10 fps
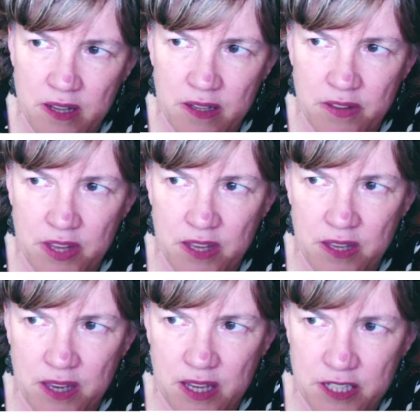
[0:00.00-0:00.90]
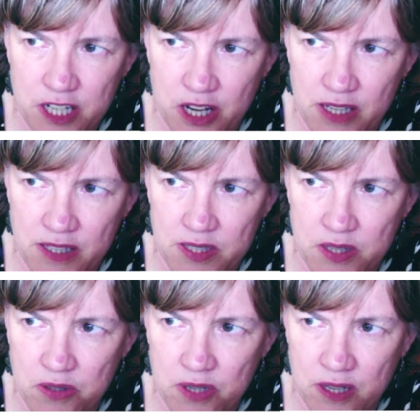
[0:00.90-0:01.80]
the NDIS
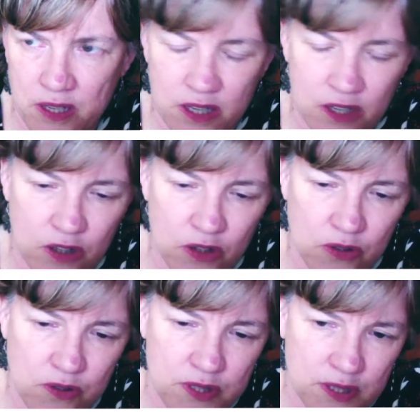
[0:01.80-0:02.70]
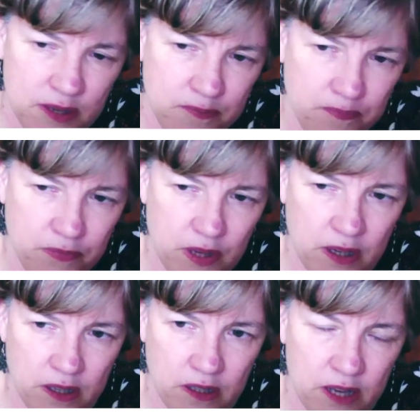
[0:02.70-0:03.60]
only includes
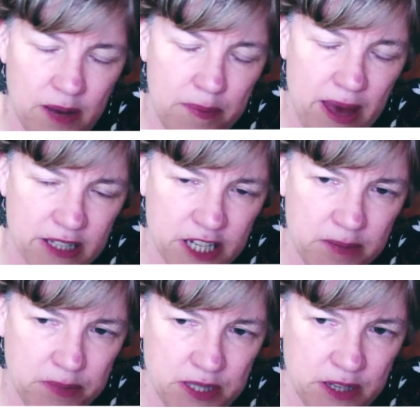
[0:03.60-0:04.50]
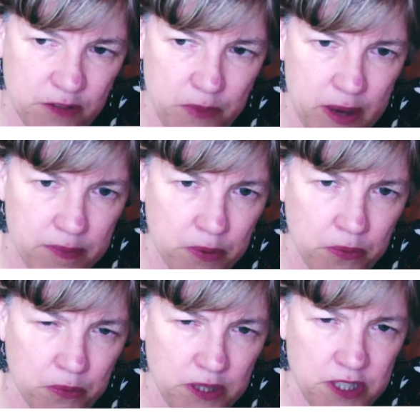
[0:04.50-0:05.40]
about 10% of
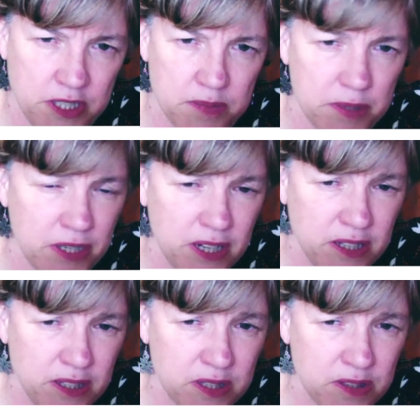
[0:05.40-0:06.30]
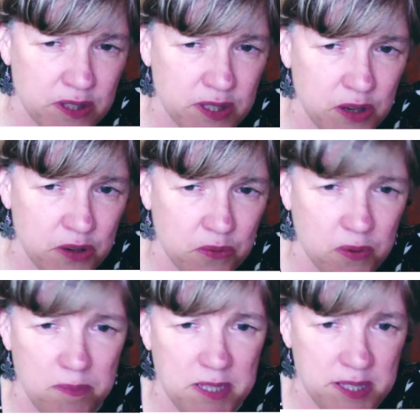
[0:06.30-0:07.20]
people with disabilities, and so
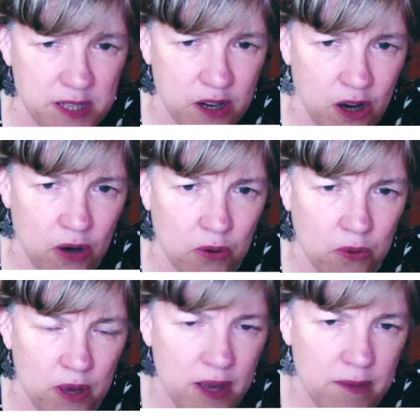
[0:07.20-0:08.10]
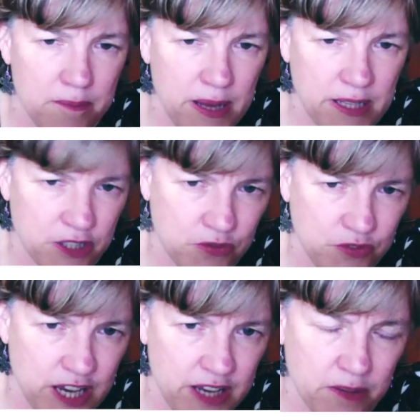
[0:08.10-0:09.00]
we're missing a whole bunch of
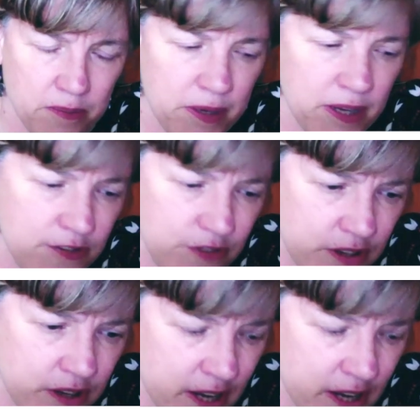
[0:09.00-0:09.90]
data. But even